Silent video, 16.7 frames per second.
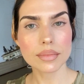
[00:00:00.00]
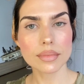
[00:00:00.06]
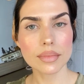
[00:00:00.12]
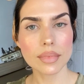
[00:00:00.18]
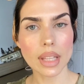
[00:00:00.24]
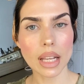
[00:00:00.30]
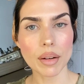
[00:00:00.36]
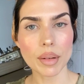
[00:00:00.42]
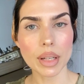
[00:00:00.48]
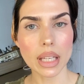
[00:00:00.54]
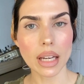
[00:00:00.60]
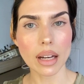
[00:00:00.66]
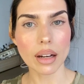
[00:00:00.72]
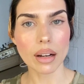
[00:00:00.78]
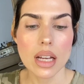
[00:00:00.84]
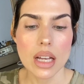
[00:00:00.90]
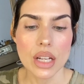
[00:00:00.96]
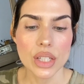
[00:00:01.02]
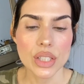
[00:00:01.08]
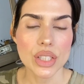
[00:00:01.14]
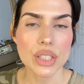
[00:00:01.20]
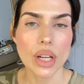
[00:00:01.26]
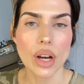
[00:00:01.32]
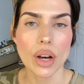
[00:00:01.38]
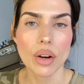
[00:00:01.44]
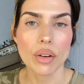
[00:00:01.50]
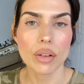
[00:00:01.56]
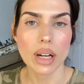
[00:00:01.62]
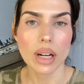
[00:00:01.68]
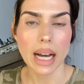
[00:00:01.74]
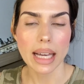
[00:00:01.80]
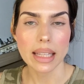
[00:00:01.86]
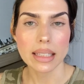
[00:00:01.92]
There we go. So
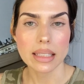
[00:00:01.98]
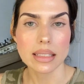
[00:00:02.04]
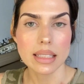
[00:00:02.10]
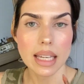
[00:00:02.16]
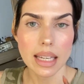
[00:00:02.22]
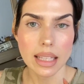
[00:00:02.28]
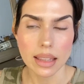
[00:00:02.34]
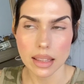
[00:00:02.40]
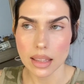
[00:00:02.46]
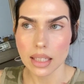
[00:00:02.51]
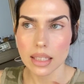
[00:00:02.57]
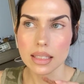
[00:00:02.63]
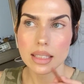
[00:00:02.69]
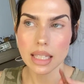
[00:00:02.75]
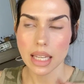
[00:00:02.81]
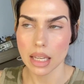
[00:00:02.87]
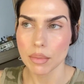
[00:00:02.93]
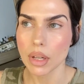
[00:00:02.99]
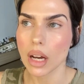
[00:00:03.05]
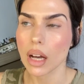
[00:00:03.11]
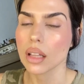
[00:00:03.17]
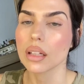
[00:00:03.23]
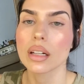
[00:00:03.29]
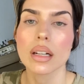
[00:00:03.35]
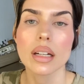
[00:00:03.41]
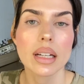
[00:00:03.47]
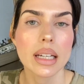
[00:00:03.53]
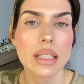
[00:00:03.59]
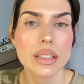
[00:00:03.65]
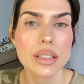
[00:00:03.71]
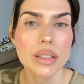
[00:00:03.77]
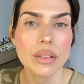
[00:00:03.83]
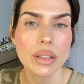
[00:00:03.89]
I like to take this same color and
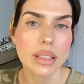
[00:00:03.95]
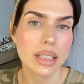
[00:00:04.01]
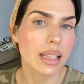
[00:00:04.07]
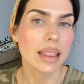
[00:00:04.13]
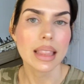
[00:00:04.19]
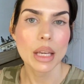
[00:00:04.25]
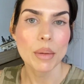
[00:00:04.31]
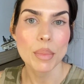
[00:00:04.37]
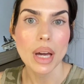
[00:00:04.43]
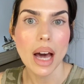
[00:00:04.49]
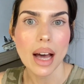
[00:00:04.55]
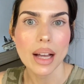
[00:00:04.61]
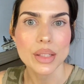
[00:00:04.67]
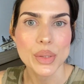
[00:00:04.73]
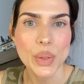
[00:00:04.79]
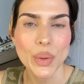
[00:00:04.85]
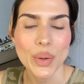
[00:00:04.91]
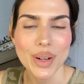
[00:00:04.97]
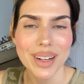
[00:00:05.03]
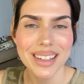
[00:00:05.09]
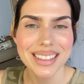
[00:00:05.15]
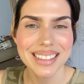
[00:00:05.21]
do a little lip contour.